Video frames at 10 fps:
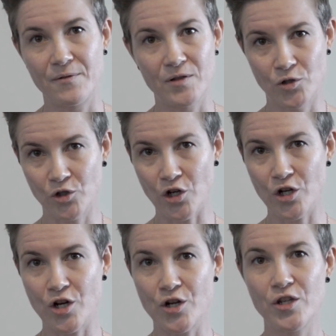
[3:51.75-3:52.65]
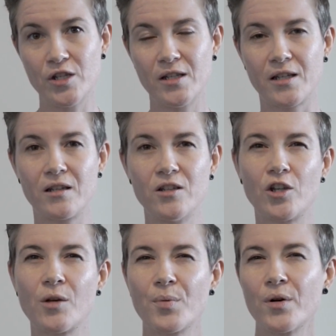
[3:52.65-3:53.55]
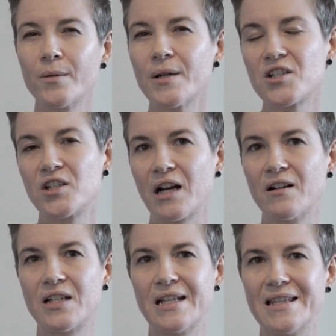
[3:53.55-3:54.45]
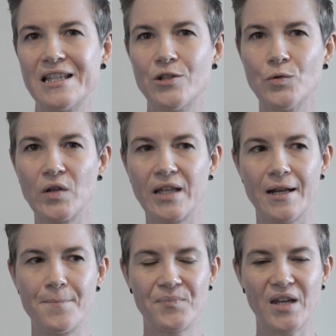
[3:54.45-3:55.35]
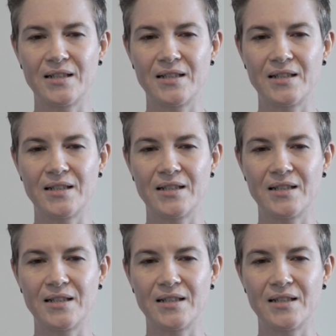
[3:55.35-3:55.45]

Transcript: If it's Joyo, you can pretty much guarantee that you will get